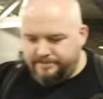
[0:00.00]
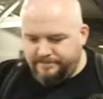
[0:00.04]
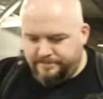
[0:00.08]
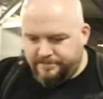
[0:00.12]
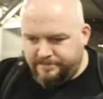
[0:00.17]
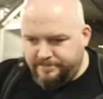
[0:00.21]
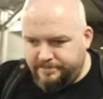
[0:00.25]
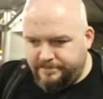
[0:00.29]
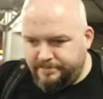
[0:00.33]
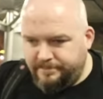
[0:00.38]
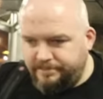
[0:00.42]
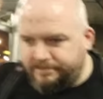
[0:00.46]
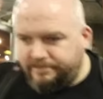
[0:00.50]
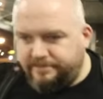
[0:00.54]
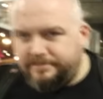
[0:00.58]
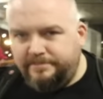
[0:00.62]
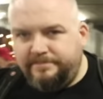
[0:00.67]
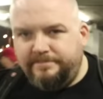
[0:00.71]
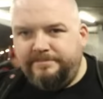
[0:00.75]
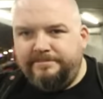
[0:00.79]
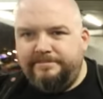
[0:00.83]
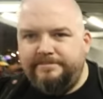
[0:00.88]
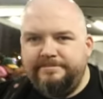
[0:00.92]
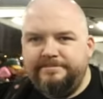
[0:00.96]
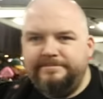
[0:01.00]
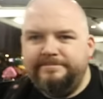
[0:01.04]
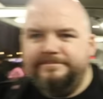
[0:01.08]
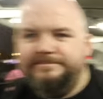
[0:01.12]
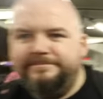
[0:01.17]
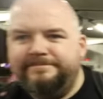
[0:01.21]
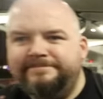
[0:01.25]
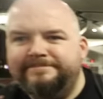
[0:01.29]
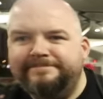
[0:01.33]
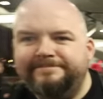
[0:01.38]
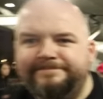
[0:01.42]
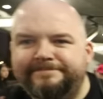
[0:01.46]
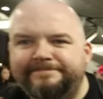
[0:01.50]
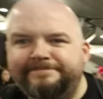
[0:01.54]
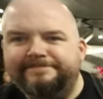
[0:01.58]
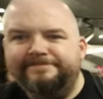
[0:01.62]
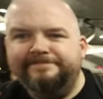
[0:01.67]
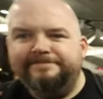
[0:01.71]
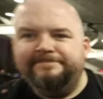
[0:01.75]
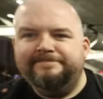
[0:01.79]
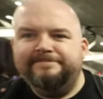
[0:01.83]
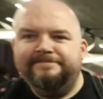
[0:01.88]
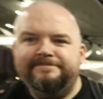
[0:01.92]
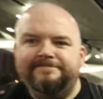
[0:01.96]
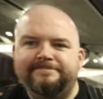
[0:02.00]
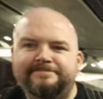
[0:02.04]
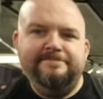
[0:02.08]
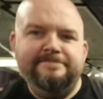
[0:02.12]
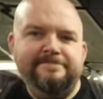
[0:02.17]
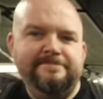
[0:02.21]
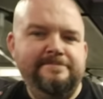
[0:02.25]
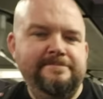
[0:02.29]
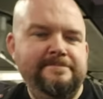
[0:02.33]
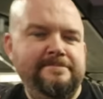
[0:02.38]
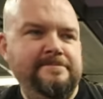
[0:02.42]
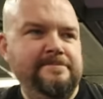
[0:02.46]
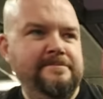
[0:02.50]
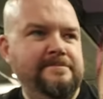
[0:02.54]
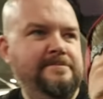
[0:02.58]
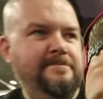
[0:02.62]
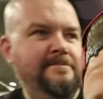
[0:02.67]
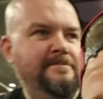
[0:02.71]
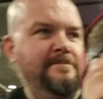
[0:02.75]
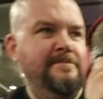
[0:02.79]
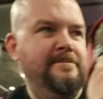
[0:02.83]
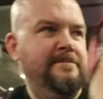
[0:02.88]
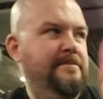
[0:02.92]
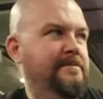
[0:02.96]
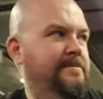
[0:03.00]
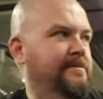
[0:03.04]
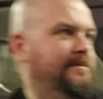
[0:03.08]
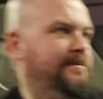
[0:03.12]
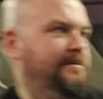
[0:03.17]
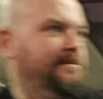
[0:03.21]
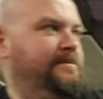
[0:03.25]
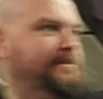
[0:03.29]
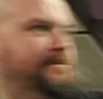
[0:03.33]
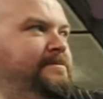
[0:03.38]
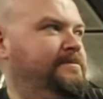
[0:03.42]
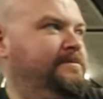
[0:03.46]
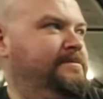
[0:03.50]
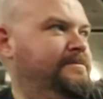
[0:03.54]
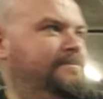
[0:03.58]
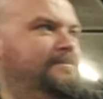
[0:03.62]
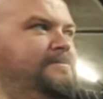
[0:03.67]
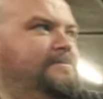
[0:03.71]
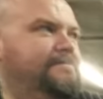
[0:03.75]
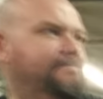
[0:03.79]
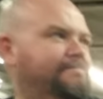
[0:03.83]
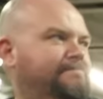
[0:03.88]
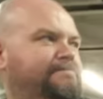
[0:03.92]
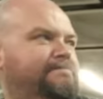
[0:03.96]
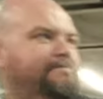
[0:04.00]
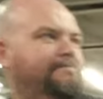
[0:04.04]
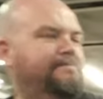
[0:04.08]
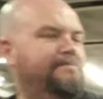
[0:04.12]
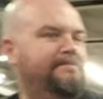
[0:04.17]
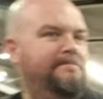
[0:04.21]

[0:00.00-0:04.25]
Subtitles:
The person shown says nothing.